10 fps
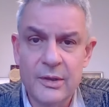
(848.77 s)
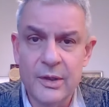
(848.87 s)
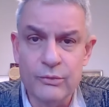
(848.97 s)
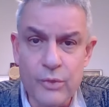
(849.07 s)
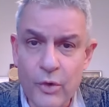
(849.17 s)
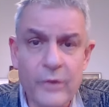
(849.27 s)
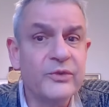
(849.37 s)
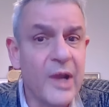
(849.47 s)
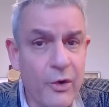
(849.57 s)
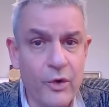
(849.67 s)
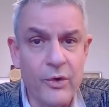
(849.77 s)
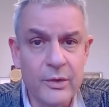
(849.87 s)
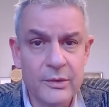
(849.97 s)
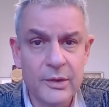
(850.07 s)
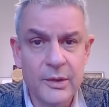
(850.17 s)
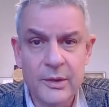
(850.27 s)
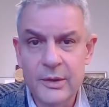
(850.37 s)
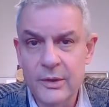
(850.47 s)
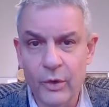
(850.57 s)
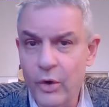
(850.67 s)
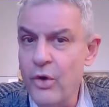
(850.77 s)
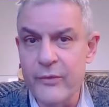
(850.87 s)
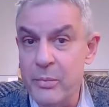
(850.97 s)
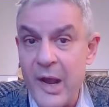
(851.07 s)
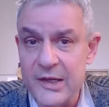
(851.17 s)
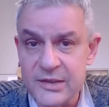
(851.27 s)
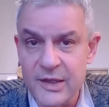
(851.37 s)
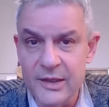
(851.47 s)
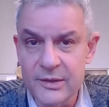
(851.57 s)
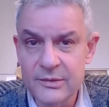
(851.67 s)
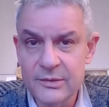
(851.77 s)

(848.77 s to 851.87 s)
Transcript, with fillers: a rule of terror all over Palestine,